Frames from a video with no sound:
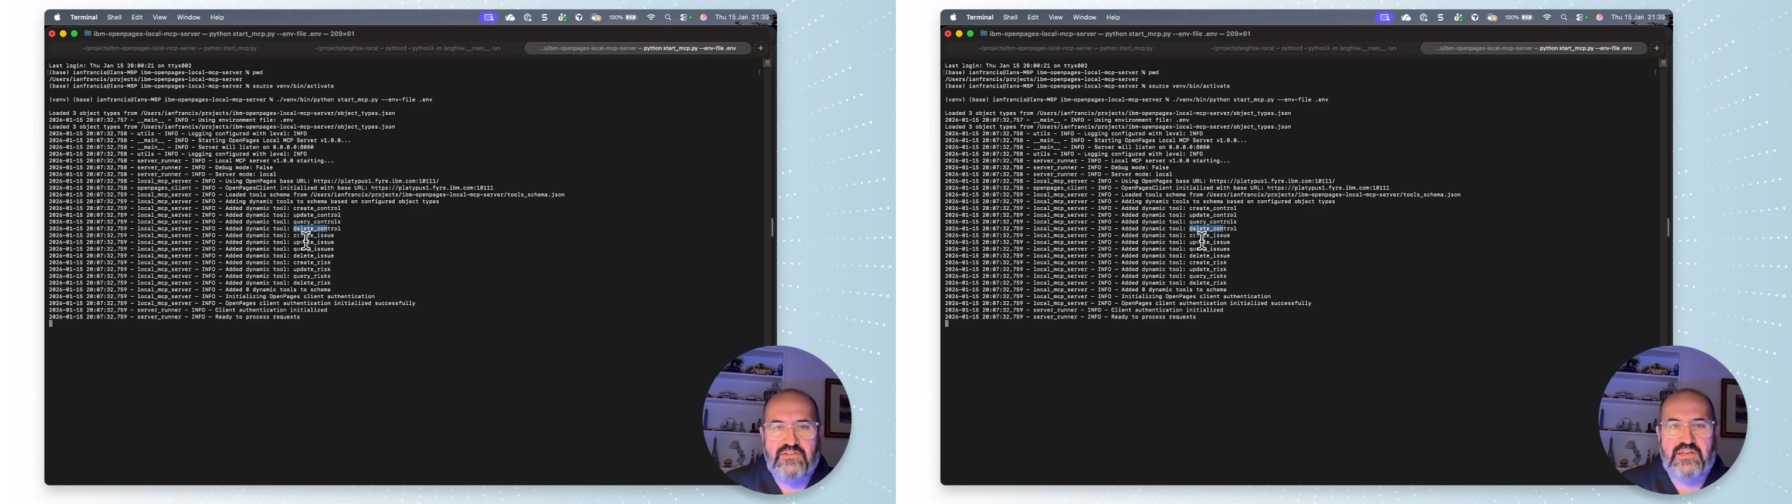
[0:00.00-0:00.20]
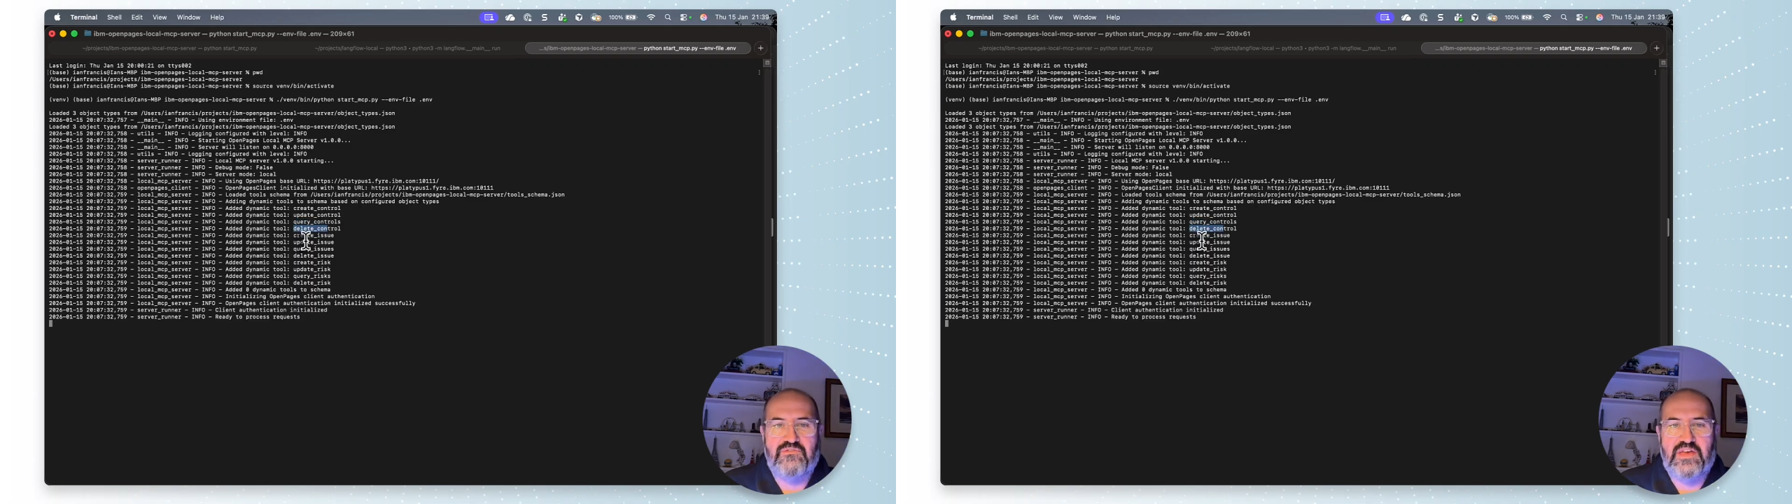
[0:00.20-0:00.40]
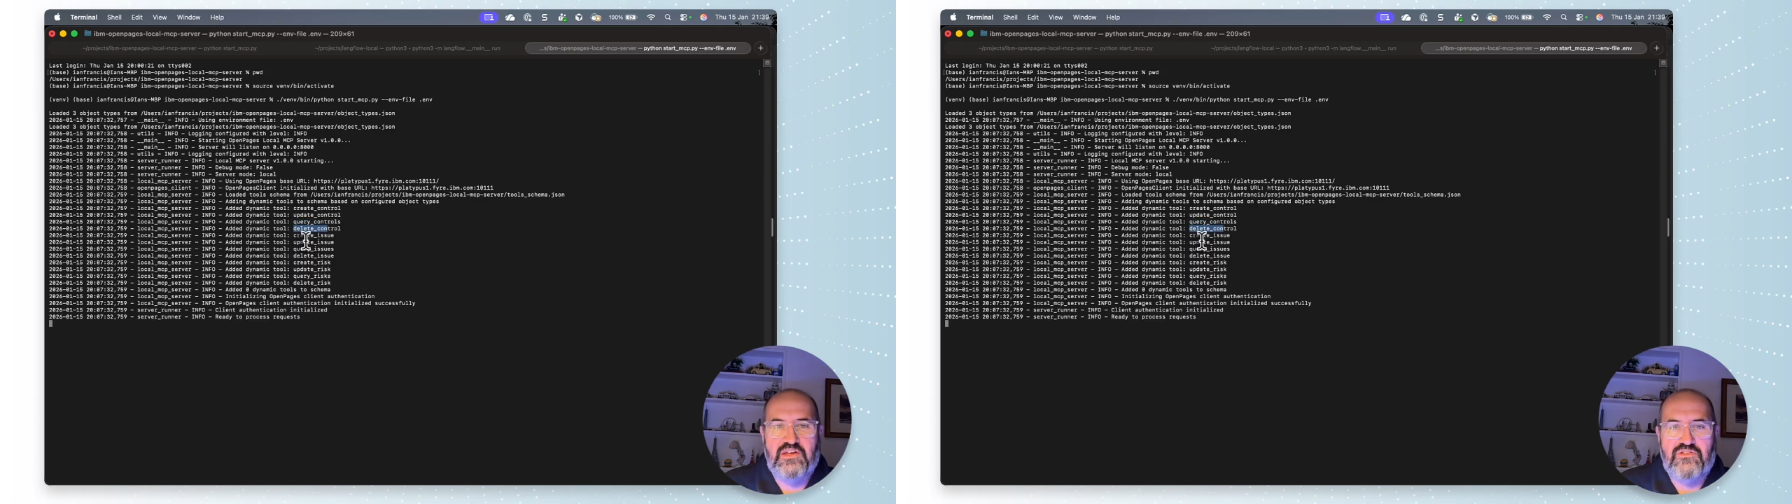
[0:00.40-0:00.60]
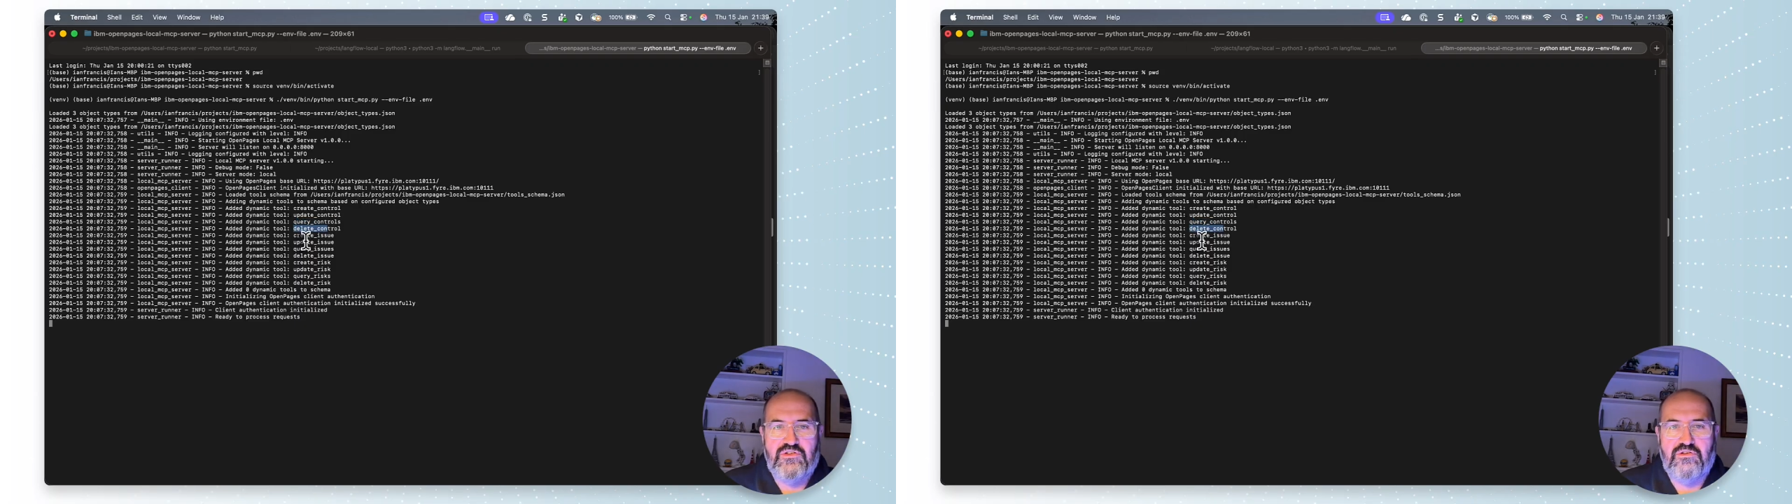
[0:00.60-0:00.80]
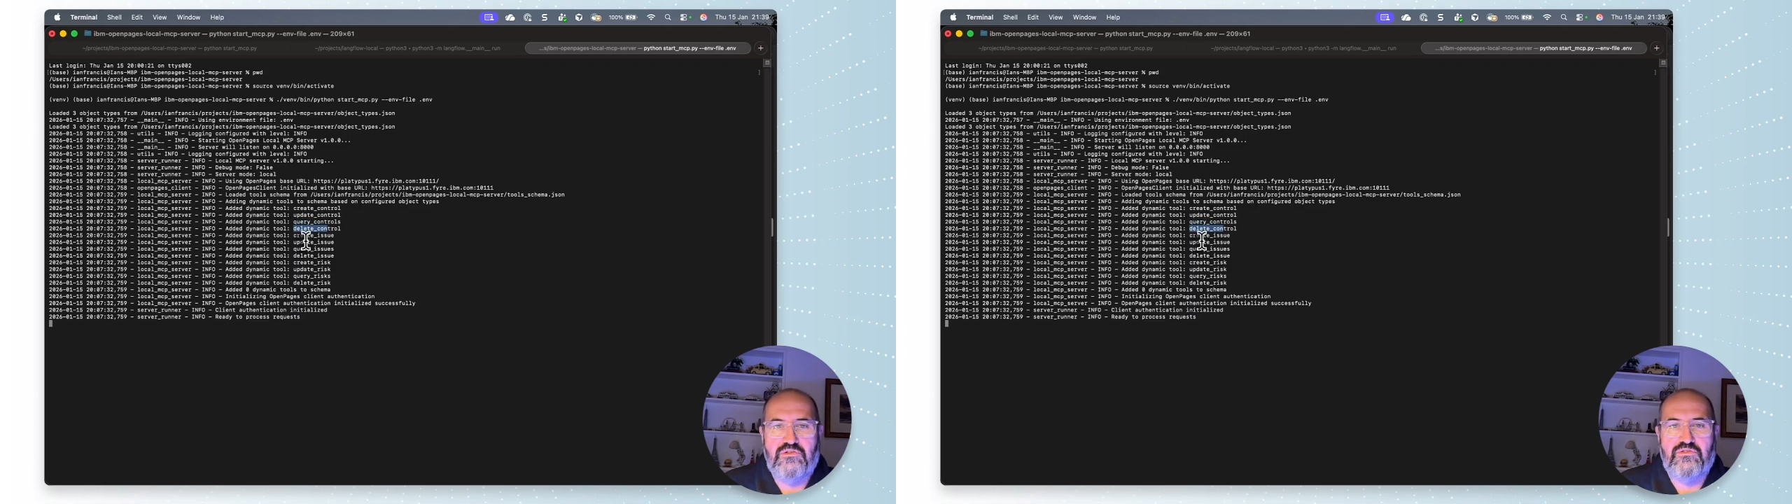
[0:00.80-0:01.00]
same for
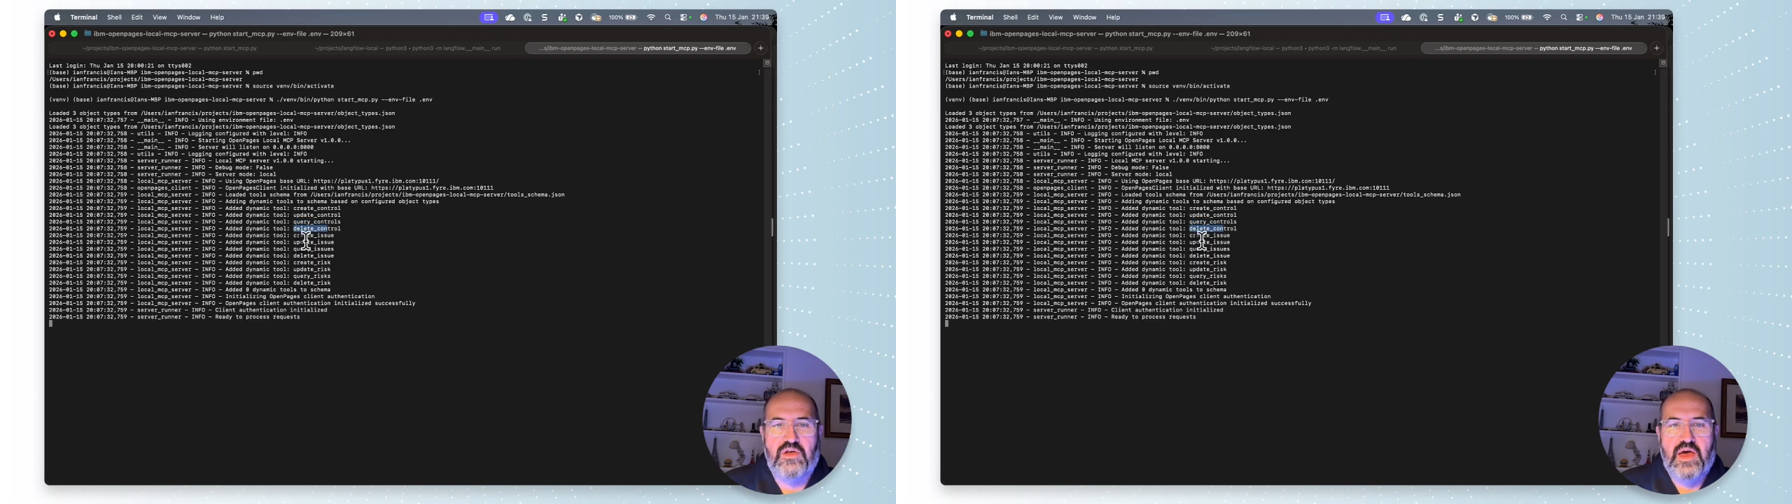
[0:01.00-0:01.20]
issues,